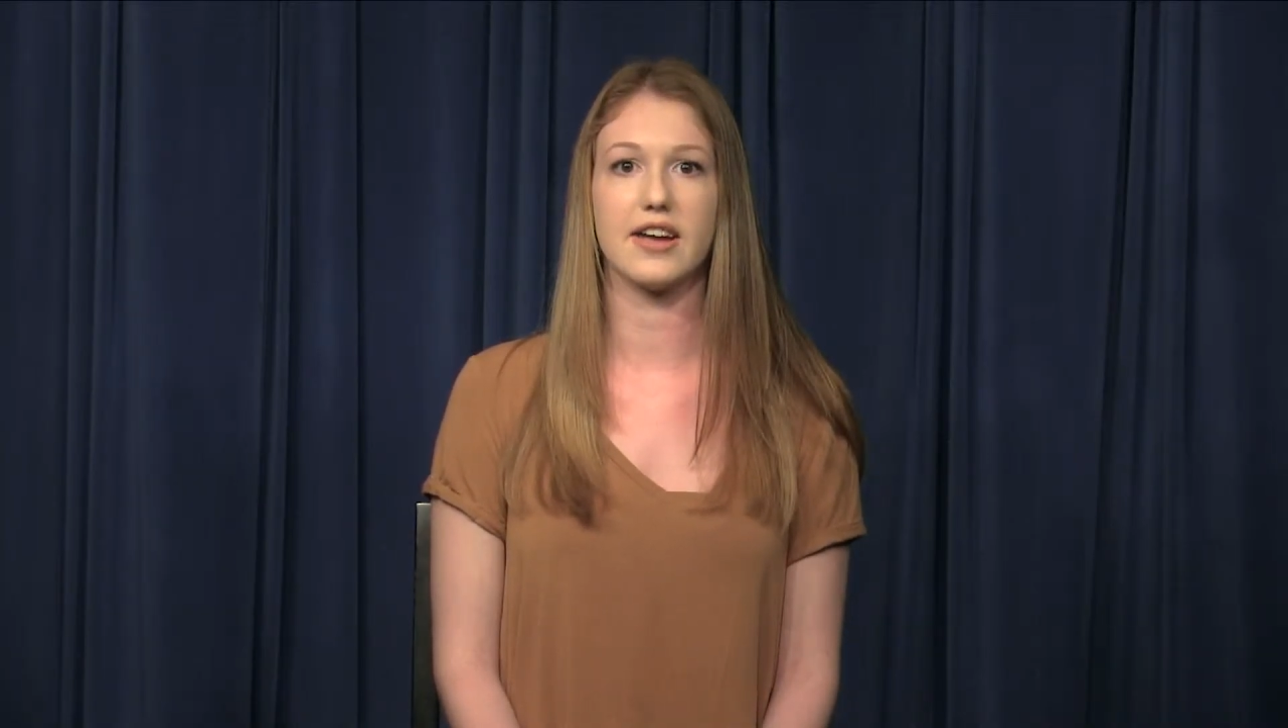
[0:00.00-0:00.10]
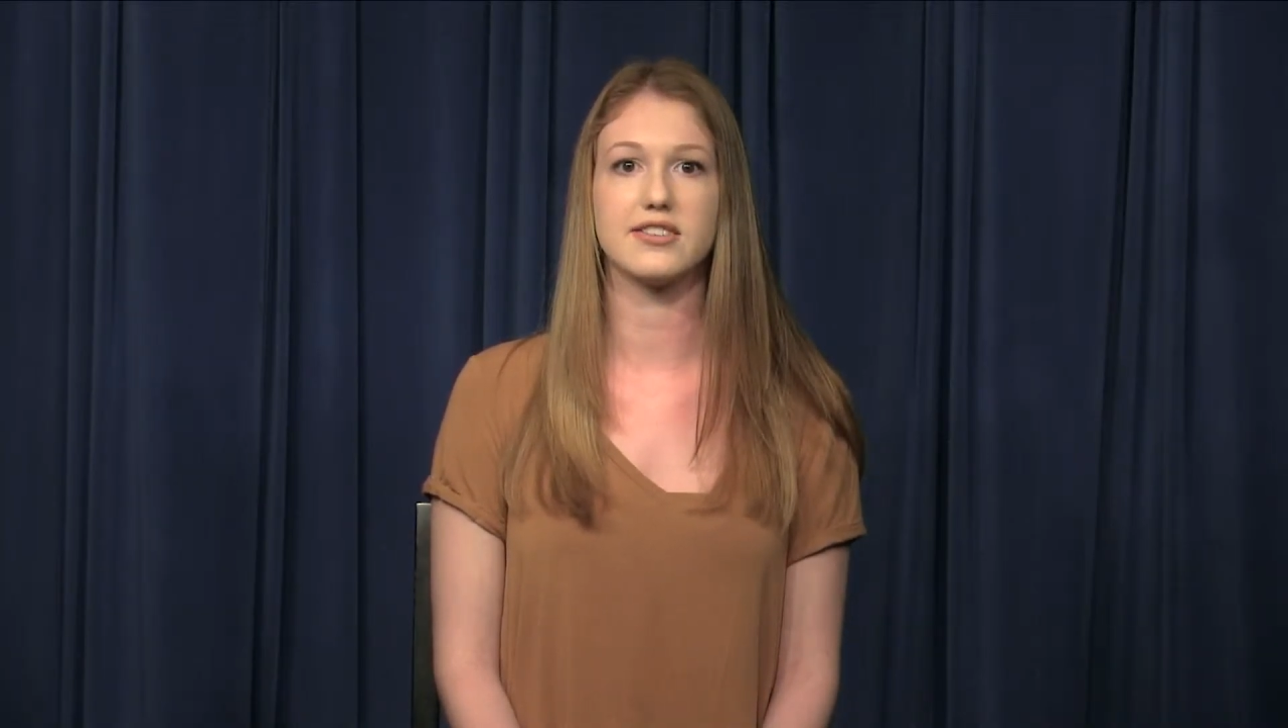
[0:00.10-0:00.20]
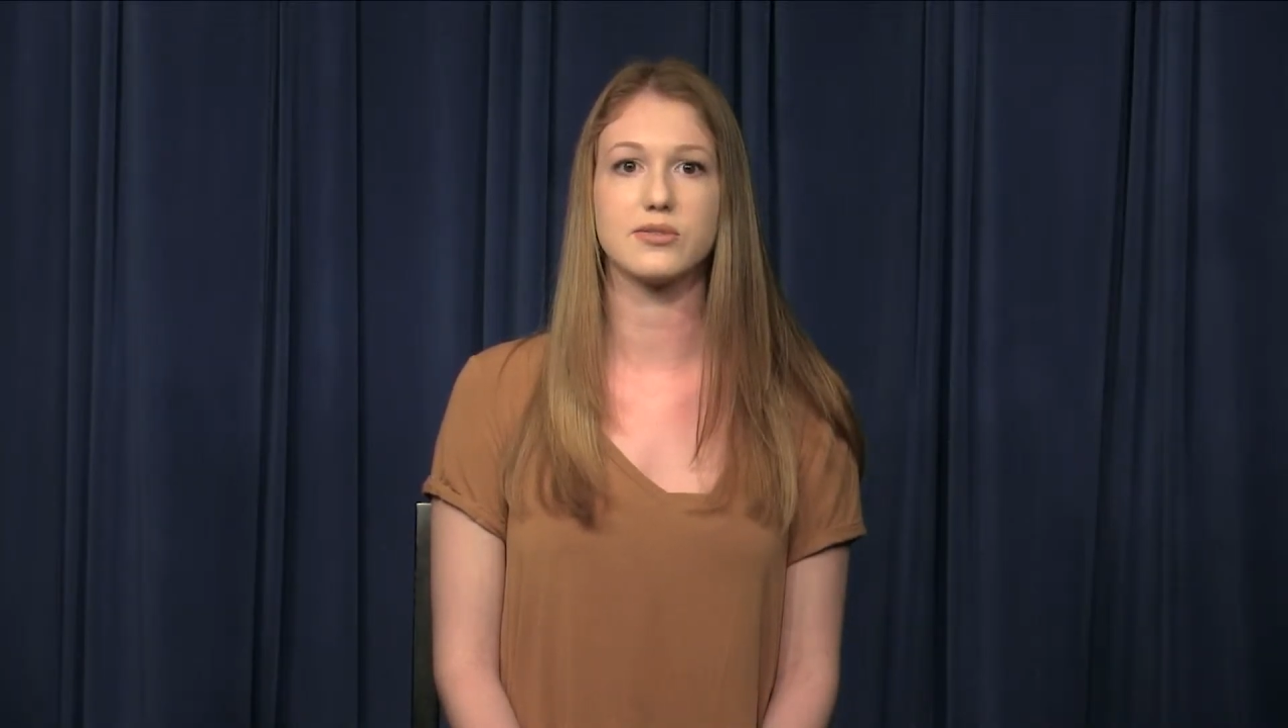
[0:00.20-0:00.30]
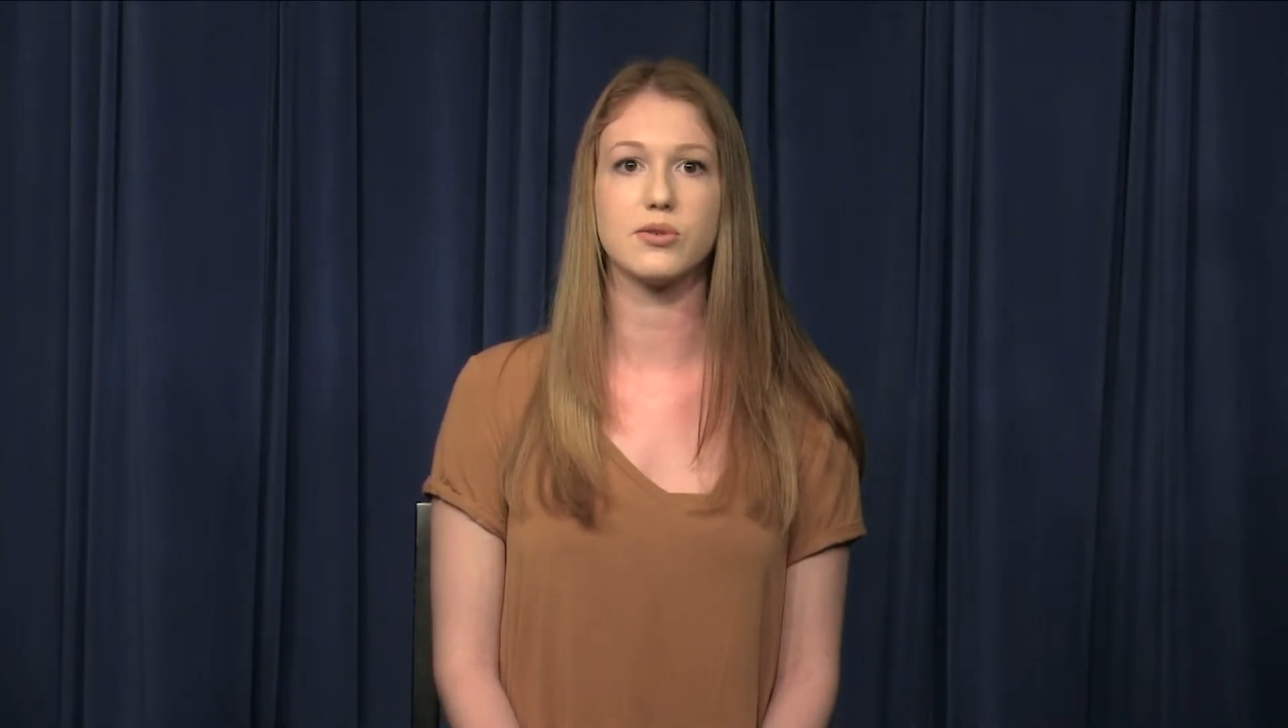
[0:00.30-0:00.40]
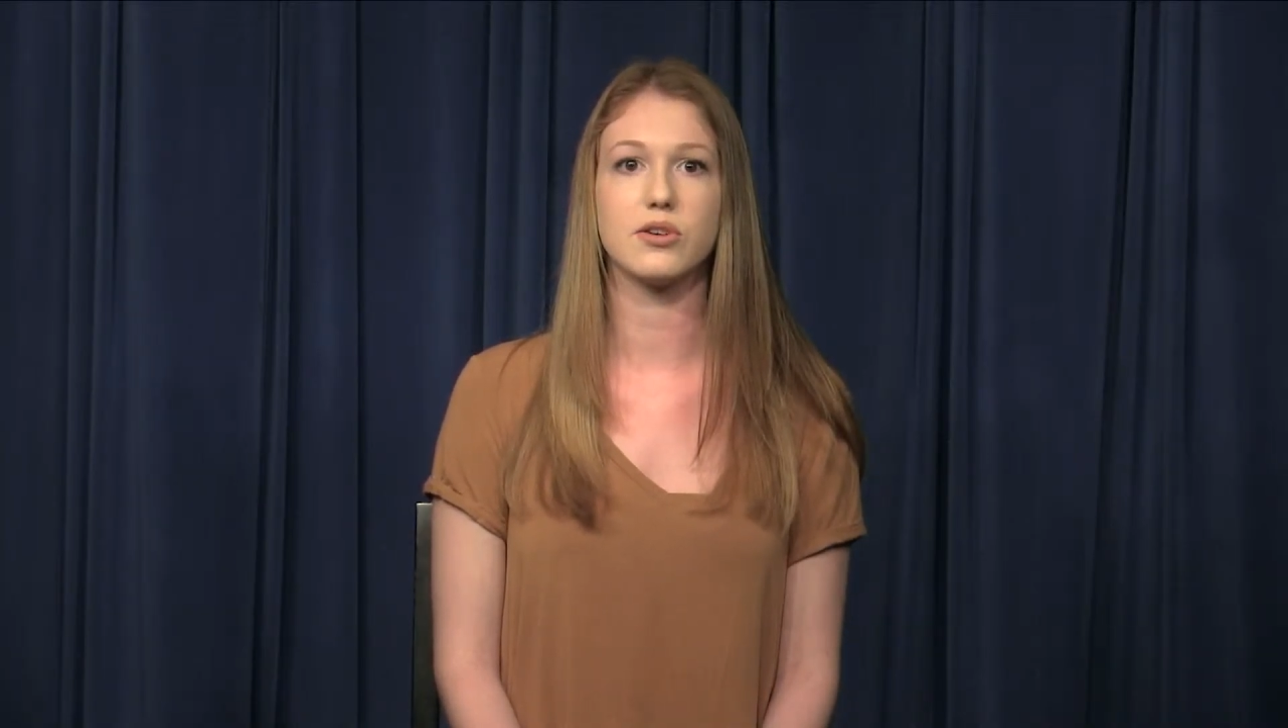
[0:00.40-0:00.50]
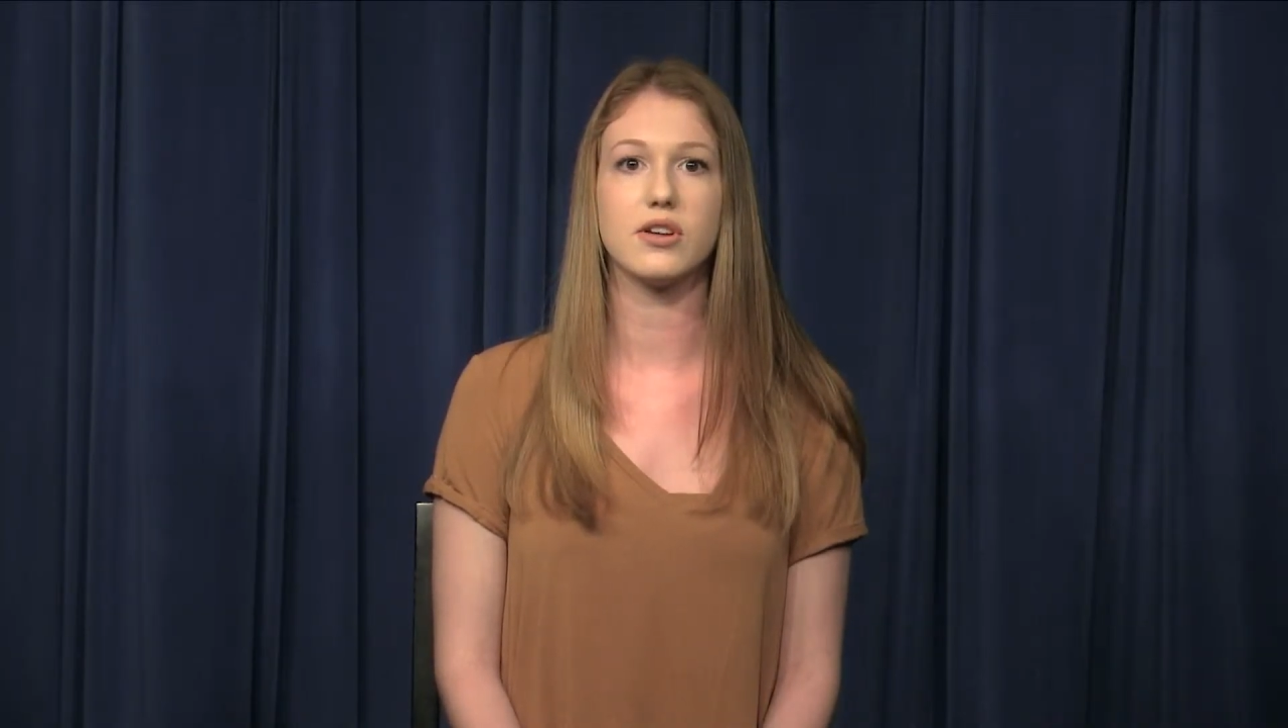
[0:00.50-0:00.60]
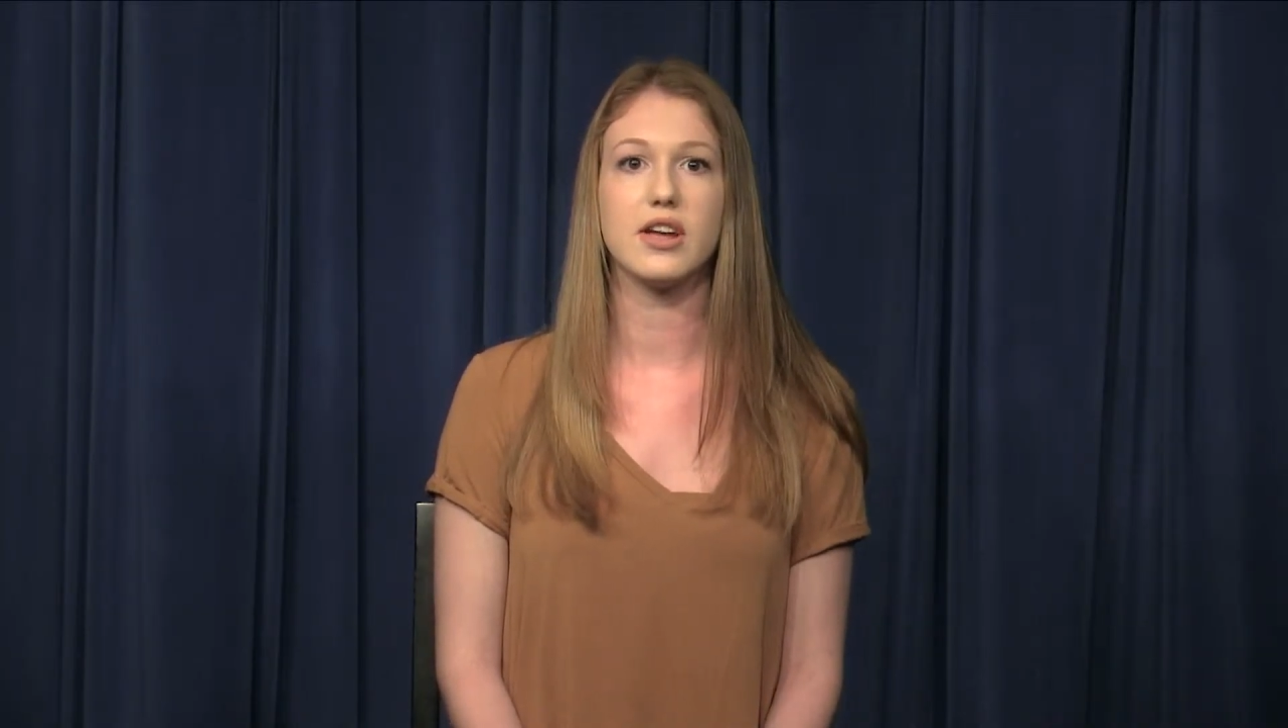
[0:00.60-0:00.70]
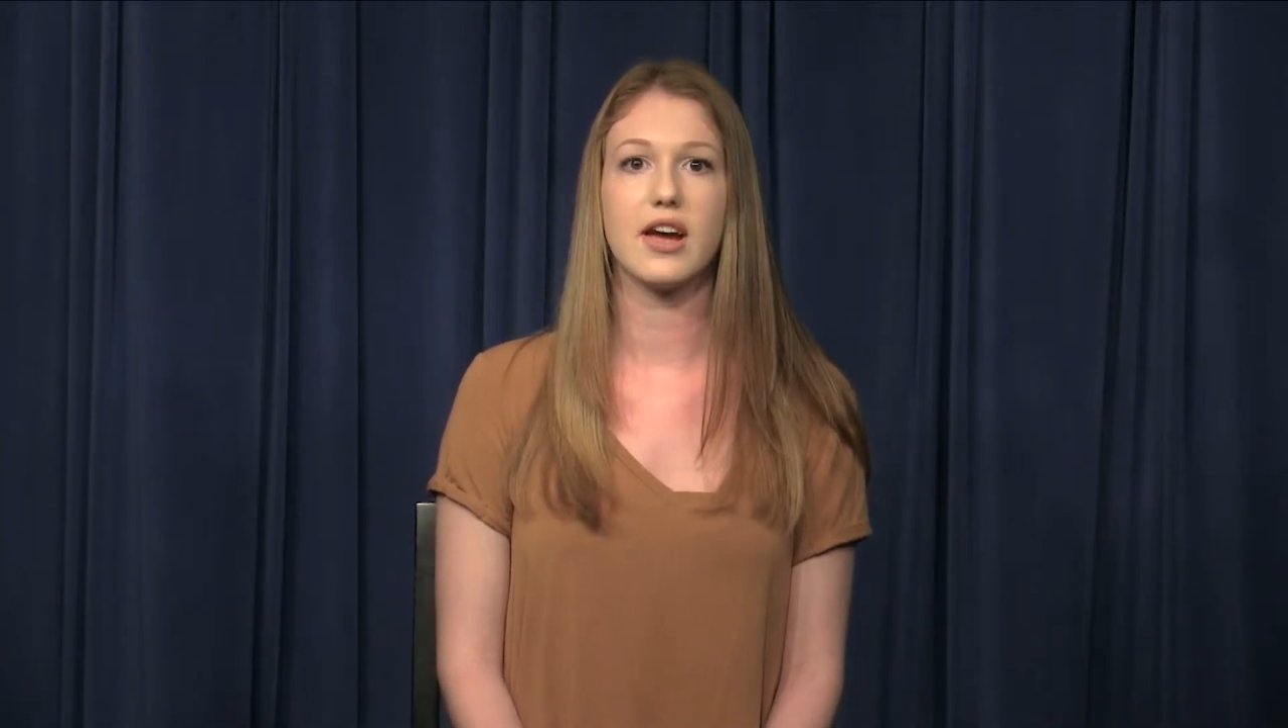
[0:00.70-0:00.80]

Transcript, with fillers: school,